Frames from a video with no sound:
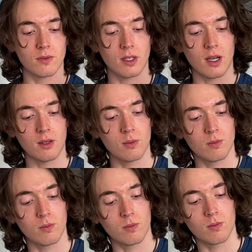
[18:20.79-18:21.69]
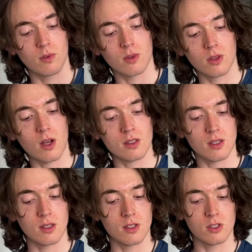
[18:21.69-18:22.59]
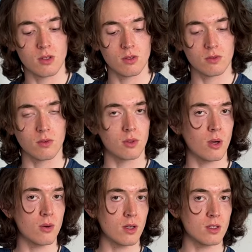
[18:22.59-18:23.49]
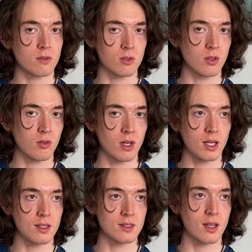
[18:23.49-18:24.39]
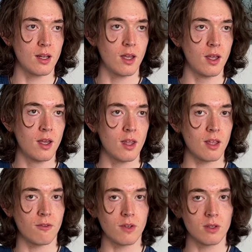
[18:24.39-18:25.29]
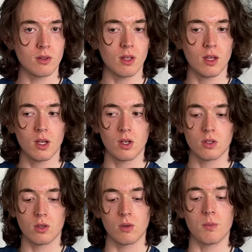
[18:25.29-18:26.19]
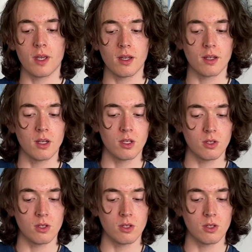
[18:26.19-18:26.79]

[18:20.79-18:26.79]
kind of thoughts on these shoes with Hokas for trail running is that they feel too big,